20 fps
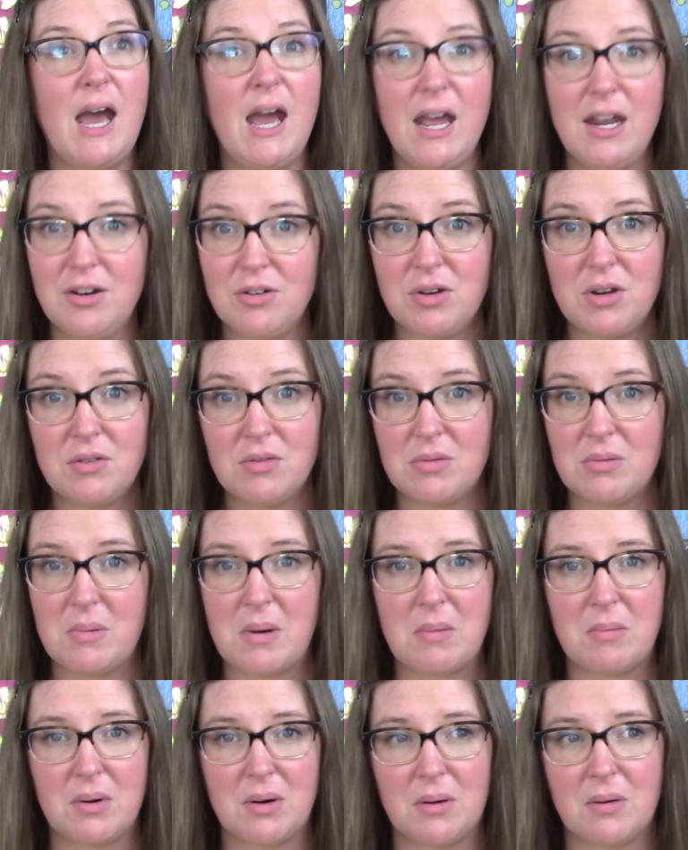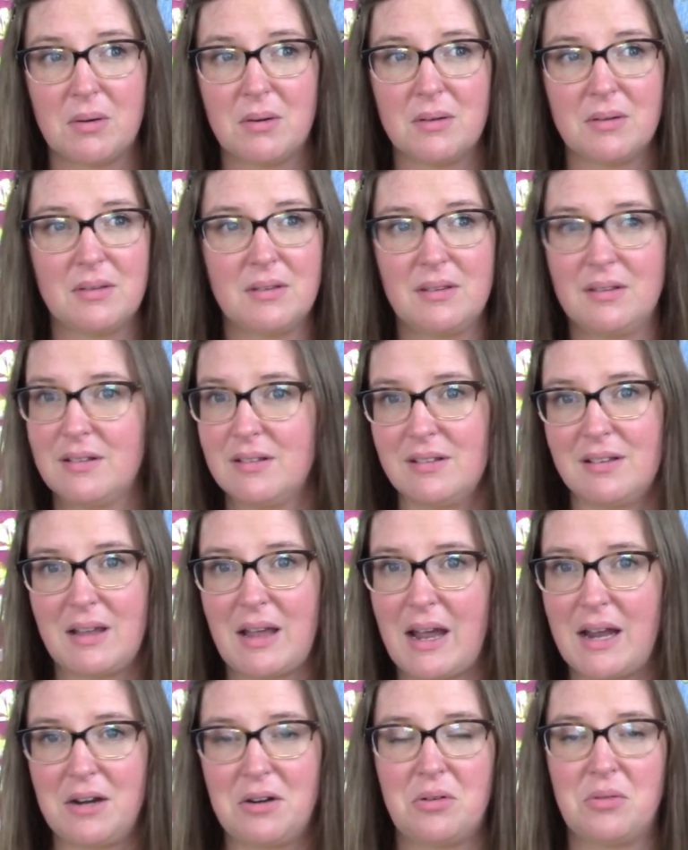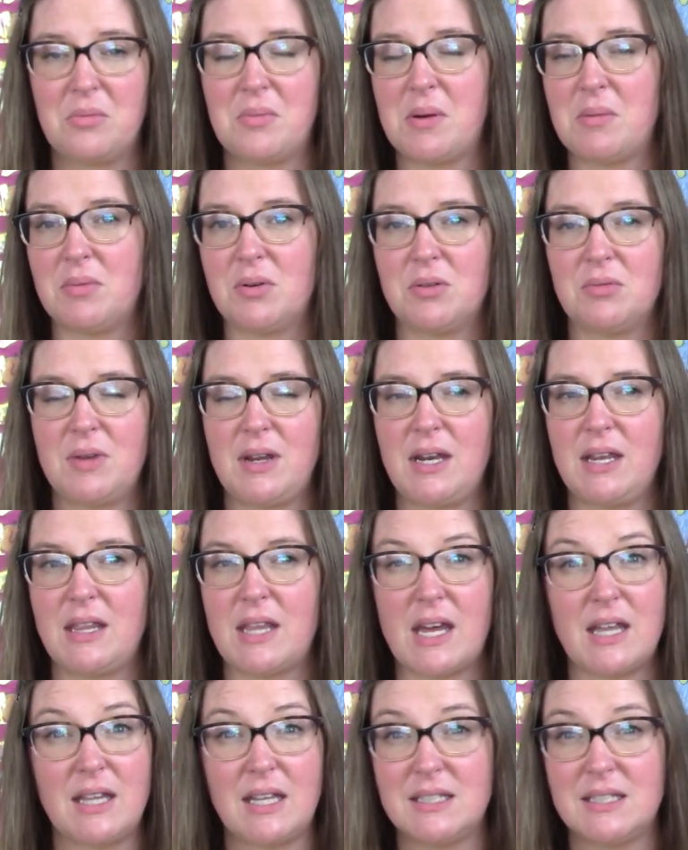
I don't even remember I don't remember reading that.